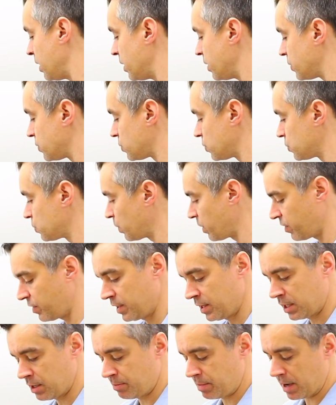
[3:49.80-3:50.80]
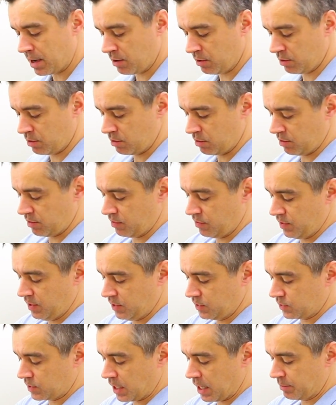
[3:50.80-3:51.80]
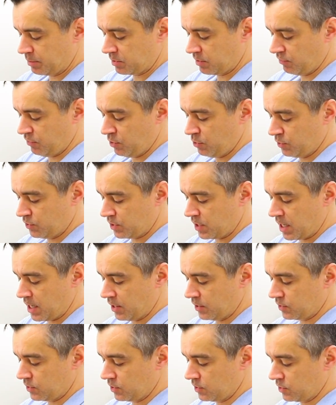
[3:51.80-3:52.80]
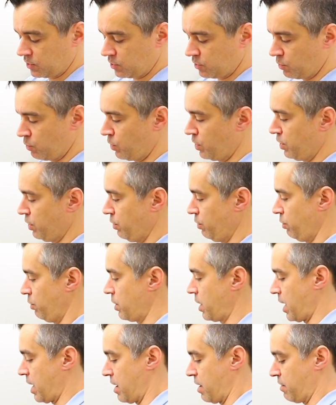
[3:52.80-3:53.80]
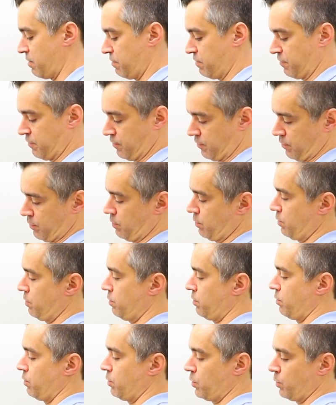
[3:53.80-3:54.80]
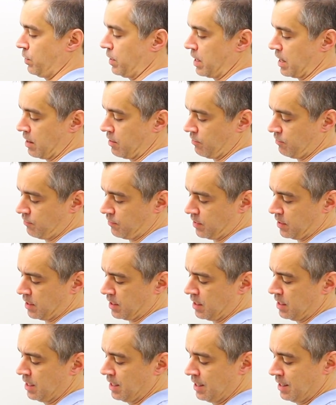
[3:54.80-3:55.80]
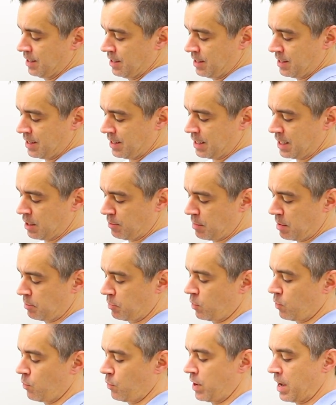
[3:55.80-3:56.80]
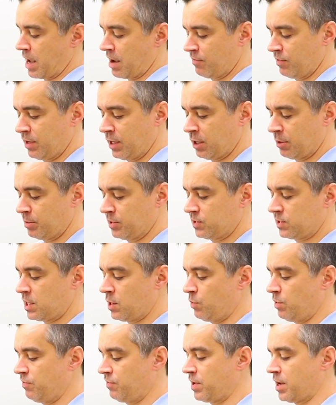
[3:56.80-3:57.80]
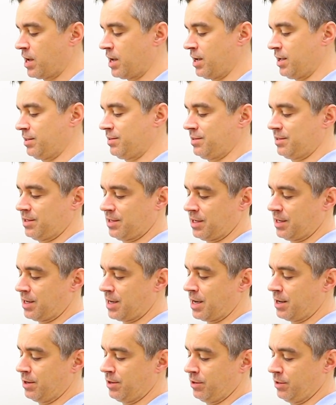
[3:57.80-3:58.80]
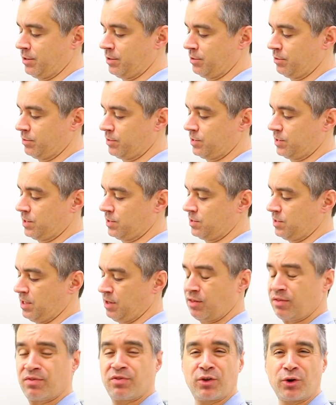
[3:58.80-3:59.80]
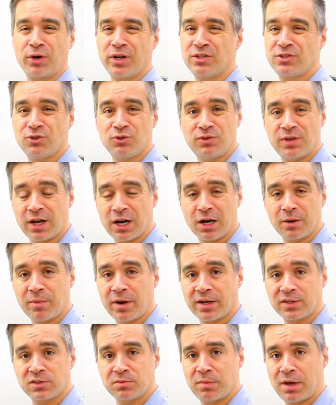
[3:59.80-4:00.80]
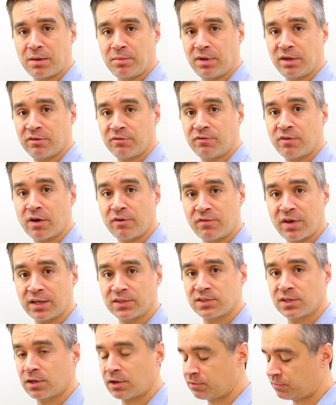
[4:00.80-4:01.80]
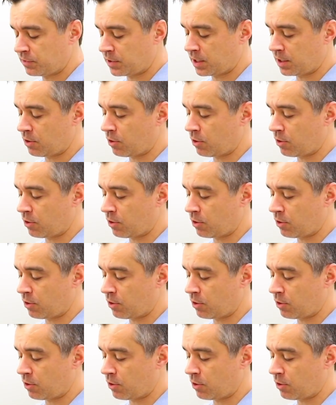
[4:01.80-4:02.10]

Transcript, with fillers: So as we think about these types of use cases, when you have, what do we have, uh, I can't remember what we have in here, but say we've got, uh, I don't know, 16, 32 terabytes maybe of, of, S, of uh,